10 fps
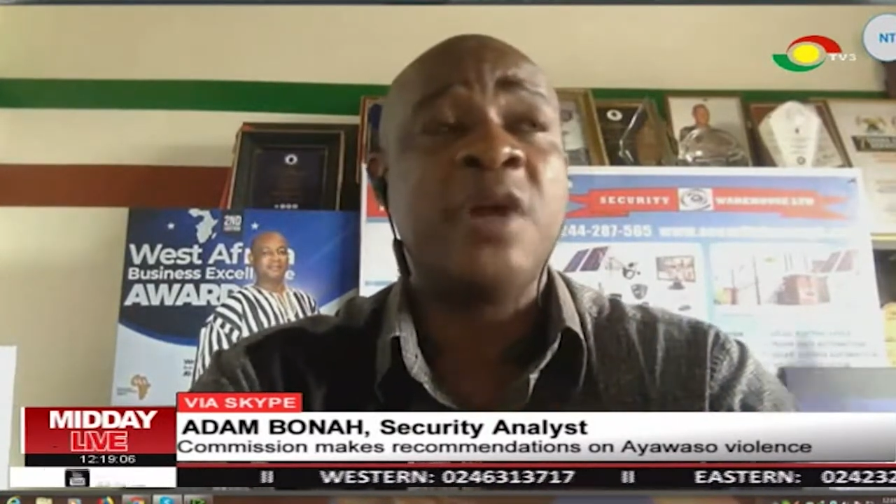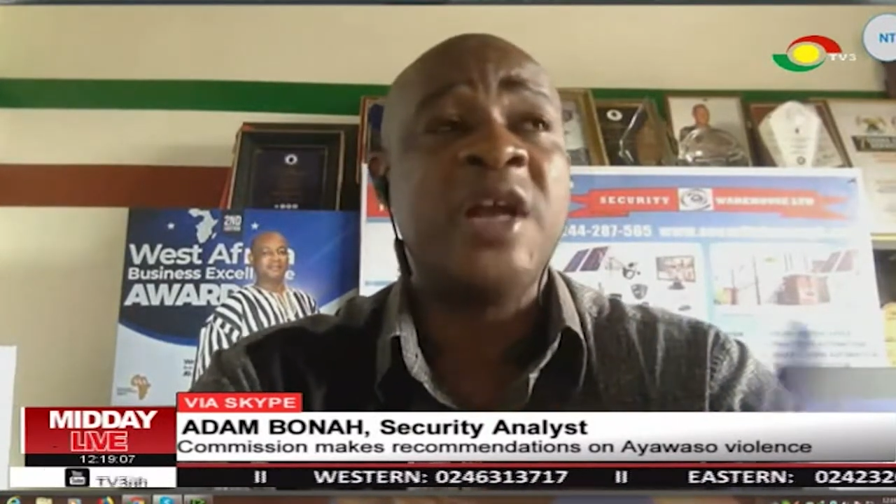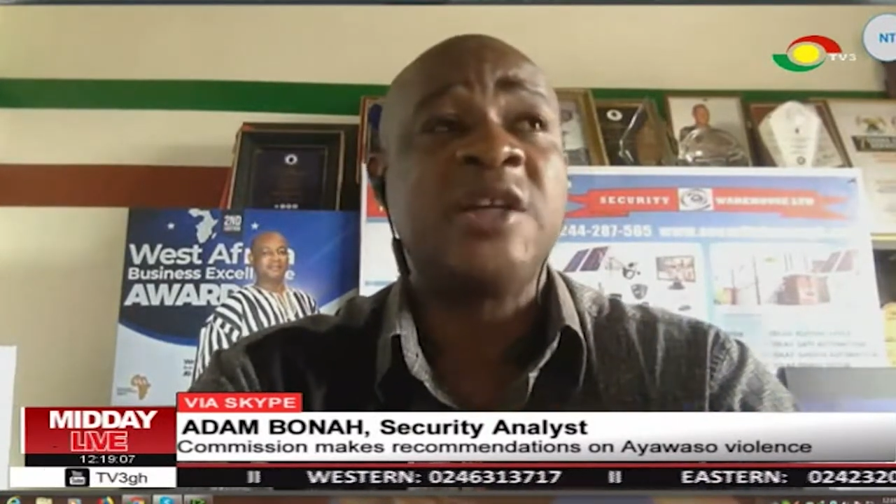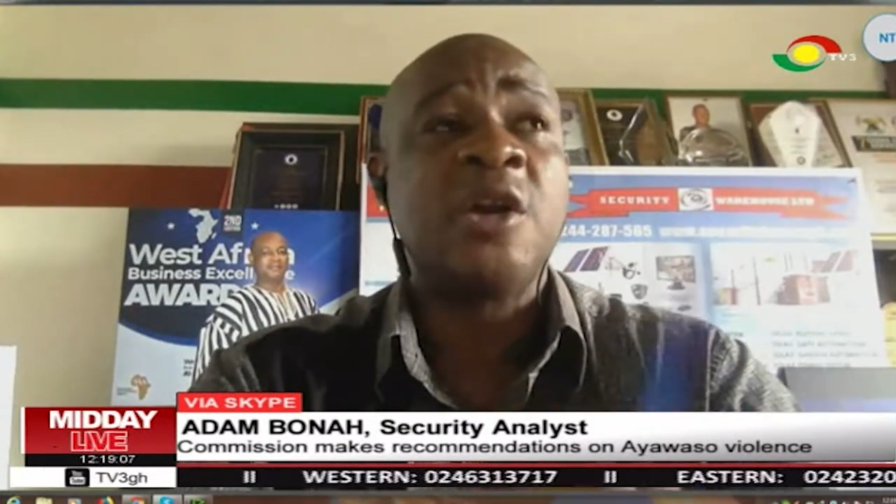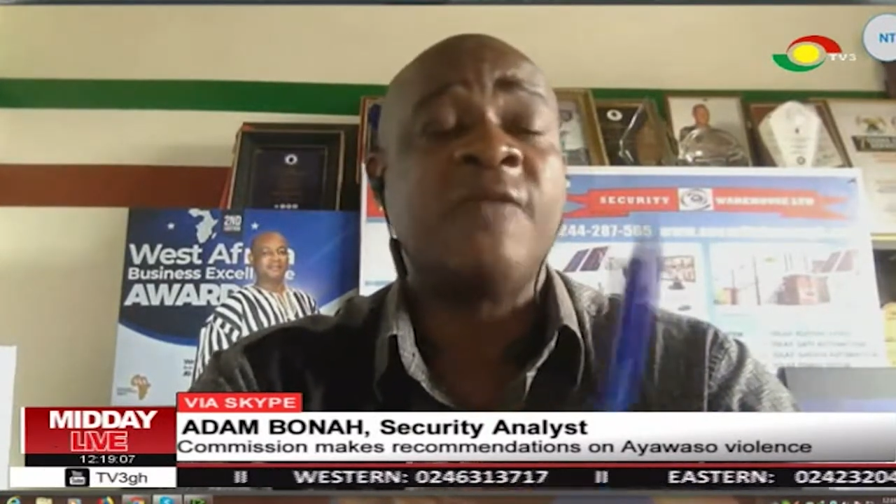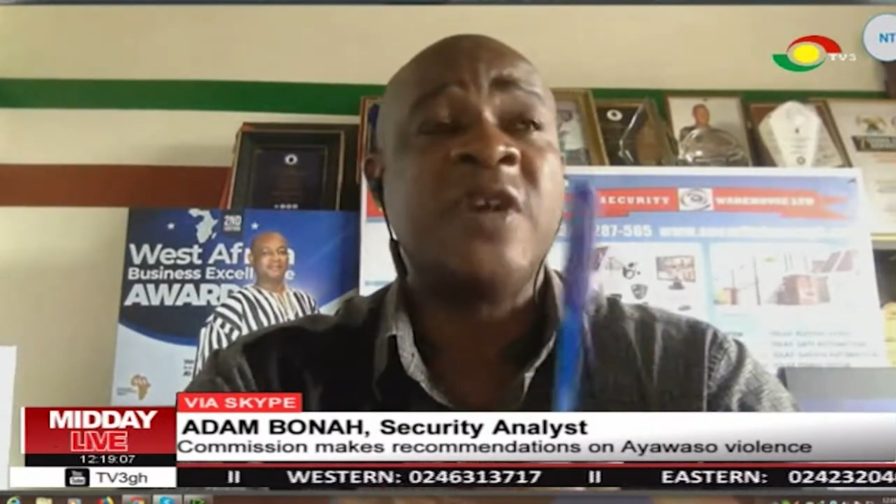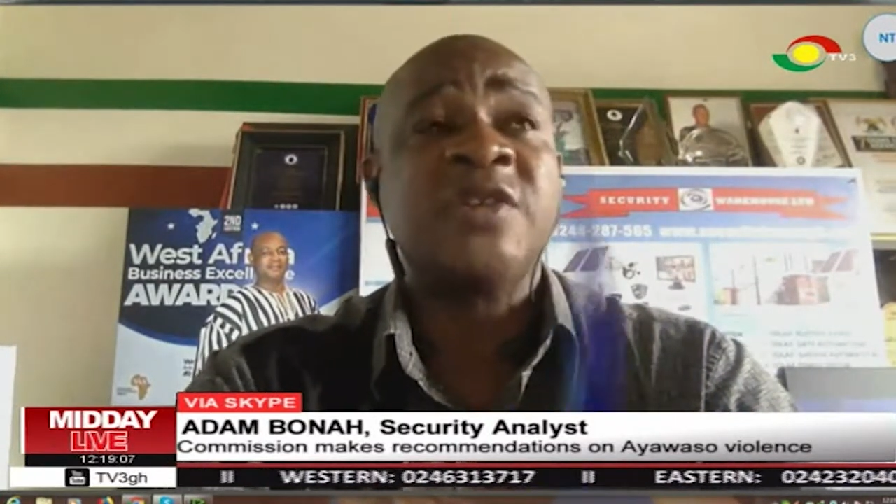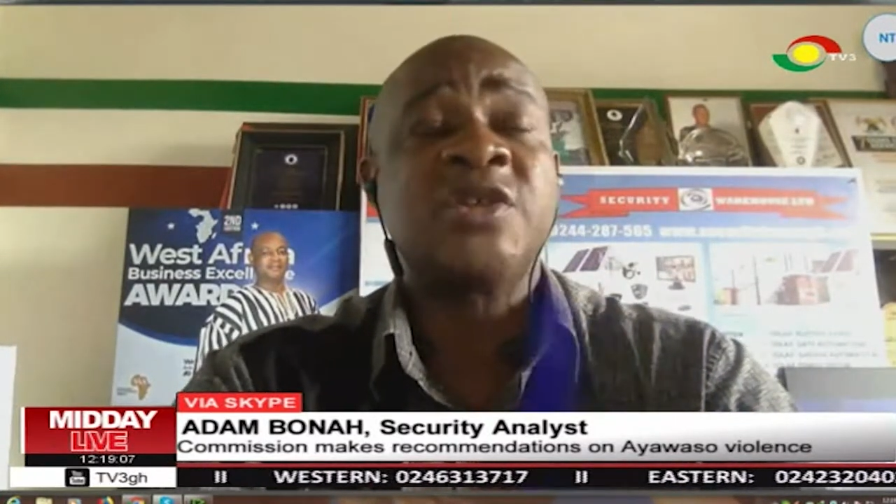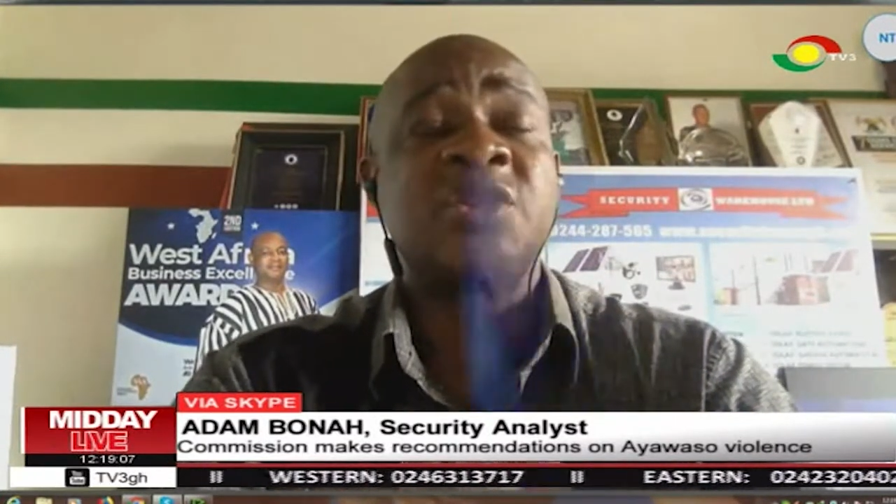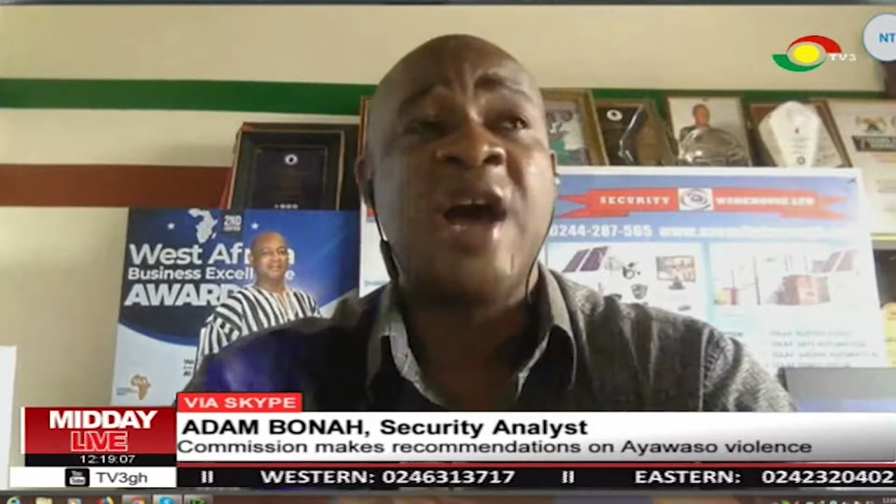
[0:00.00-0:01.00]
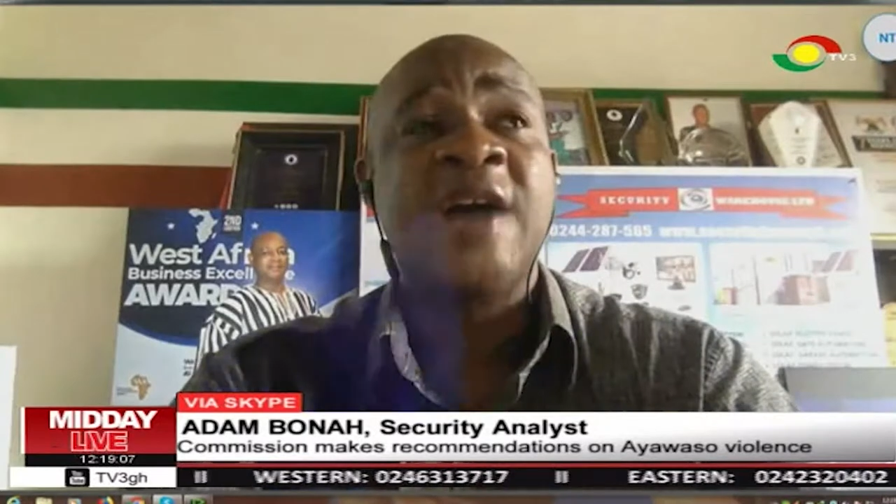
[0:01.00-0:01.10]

Related Offences